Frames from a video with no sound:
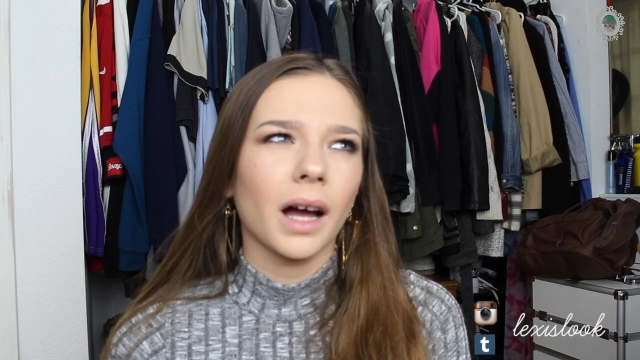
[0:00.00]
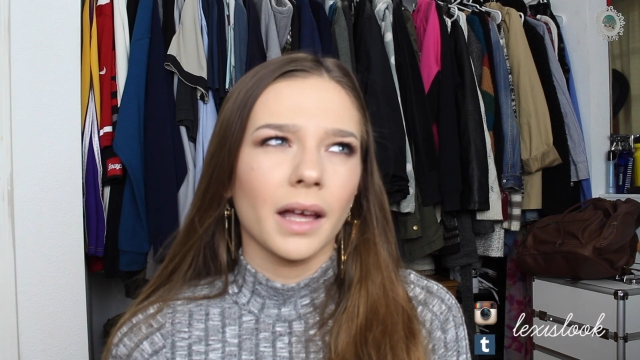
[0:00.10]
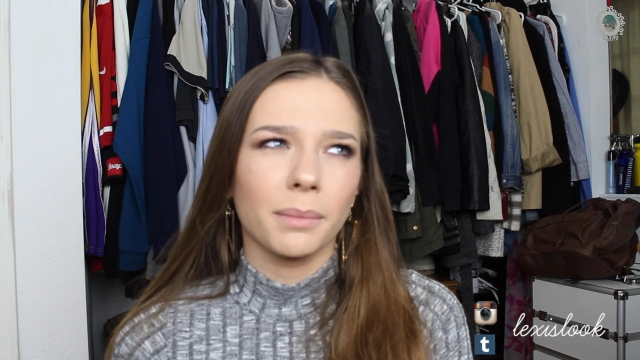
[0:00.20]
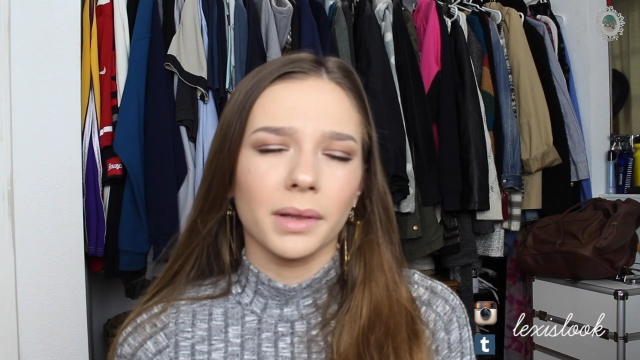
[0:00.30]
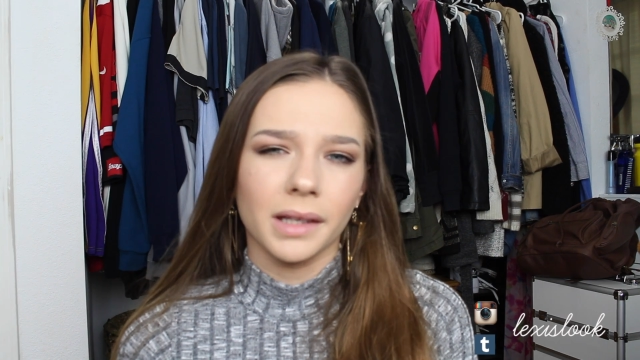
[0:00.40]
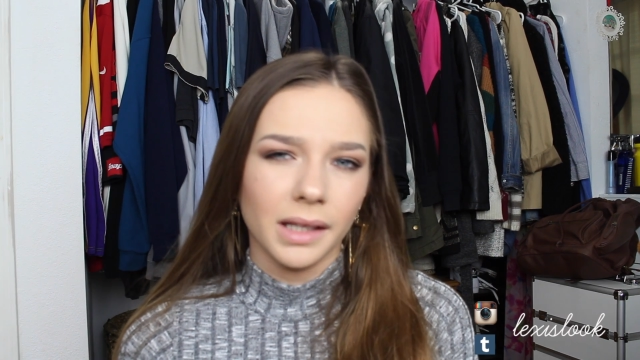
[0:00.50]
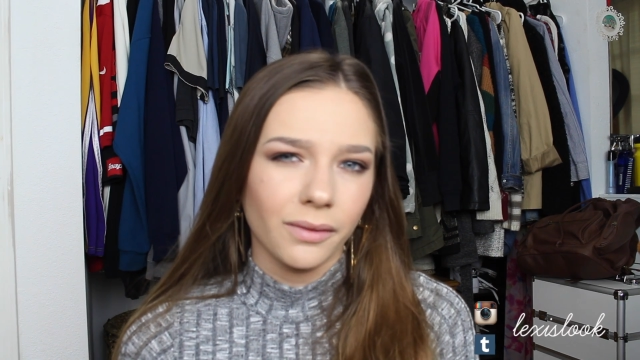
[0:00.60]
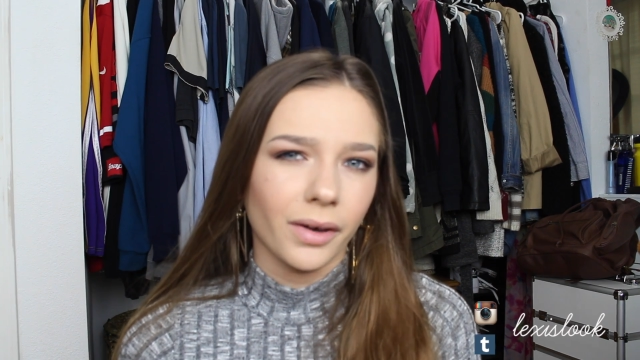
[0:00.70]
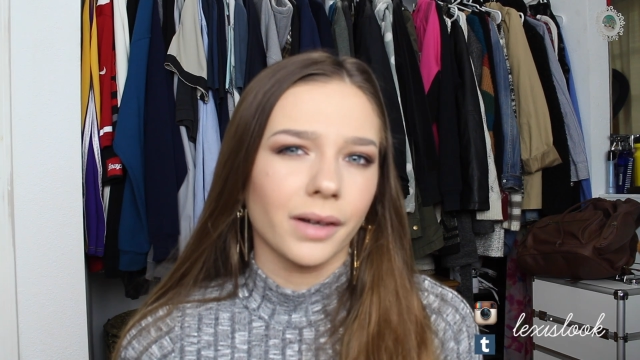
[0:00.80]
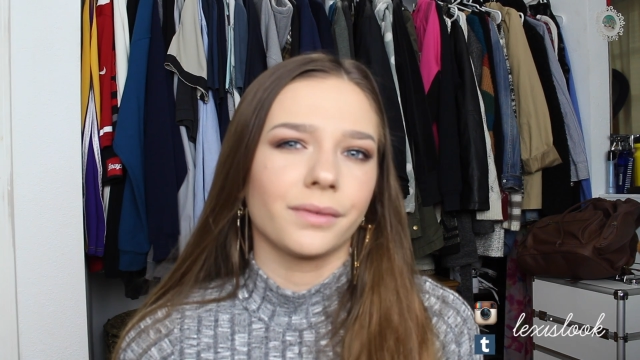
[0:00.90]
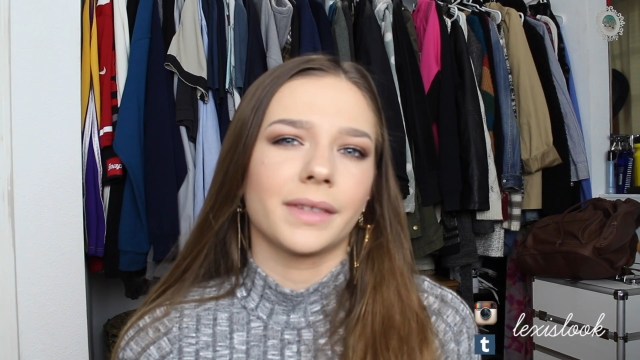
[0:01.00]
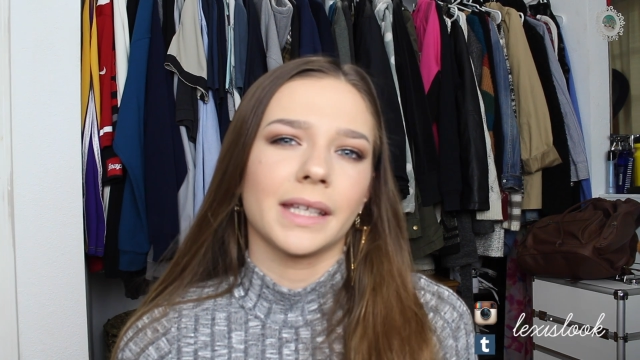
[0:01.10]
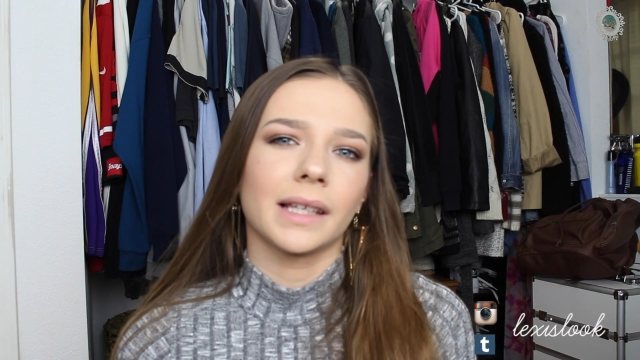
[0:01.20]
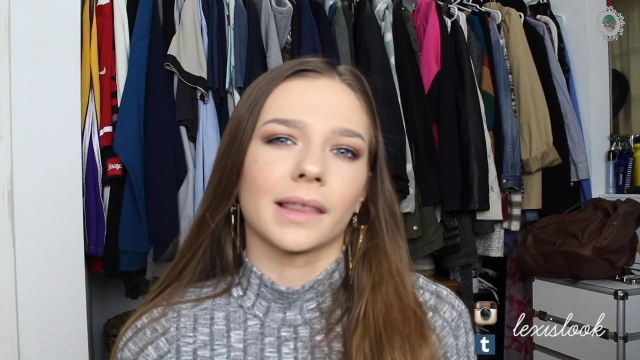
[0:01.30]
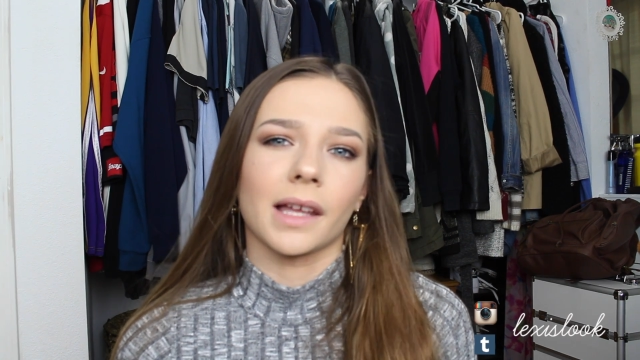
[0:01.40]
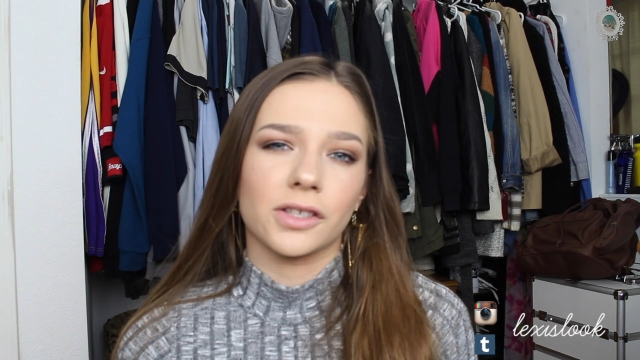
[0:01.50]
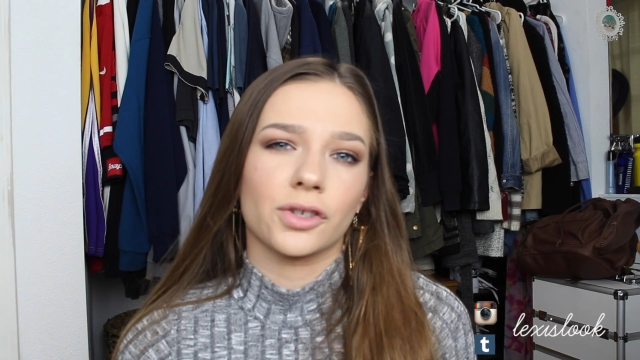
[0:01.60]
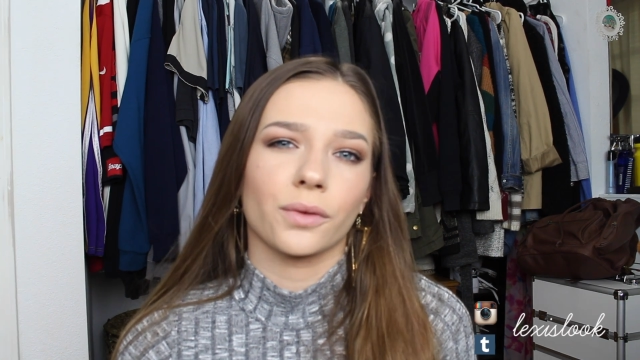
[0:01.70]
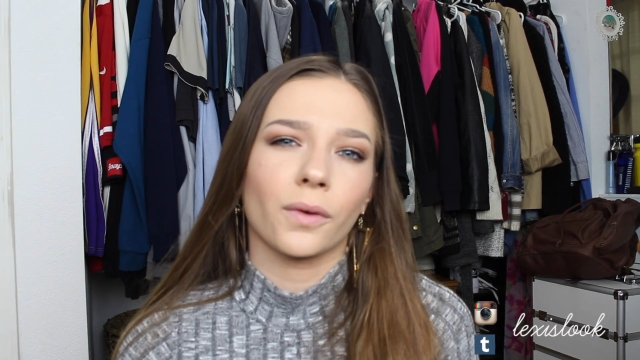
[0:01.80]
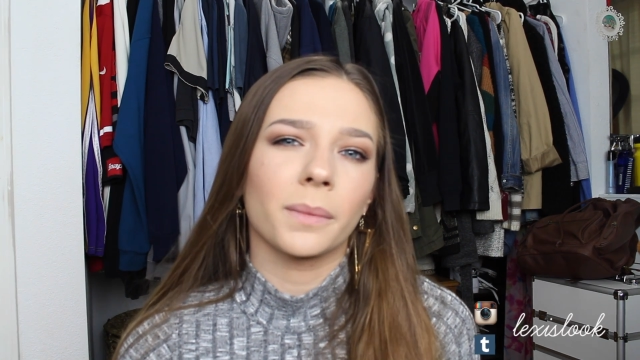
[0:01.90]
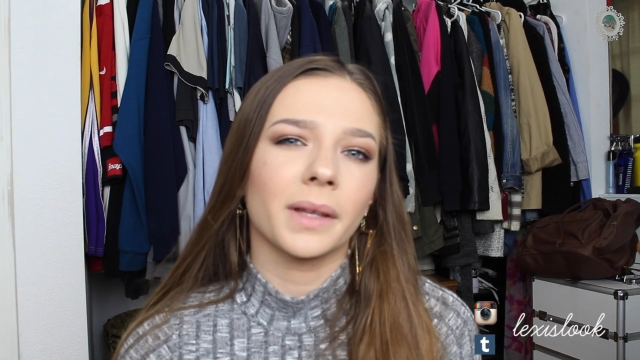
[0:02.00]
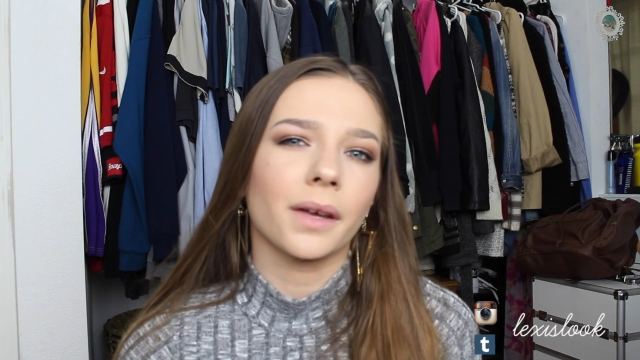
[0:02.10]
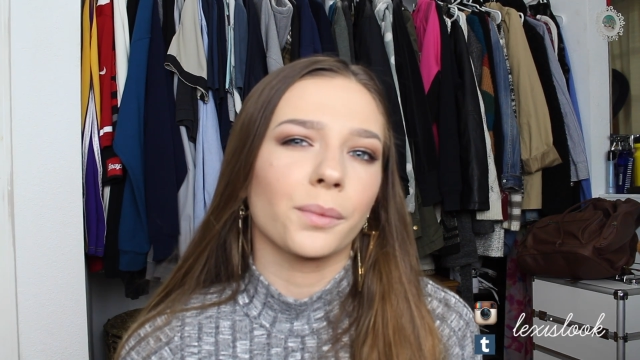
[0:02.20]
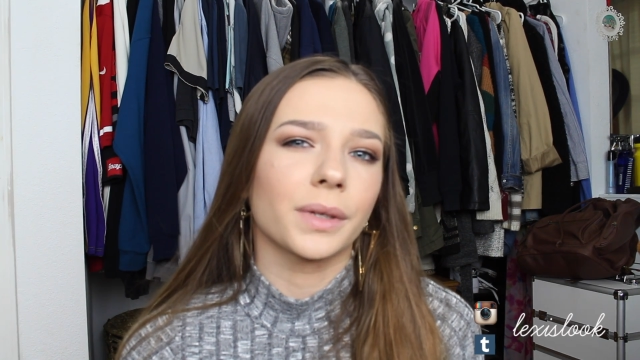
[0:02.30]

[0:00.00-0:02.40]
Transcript: I believe, of the luster formula,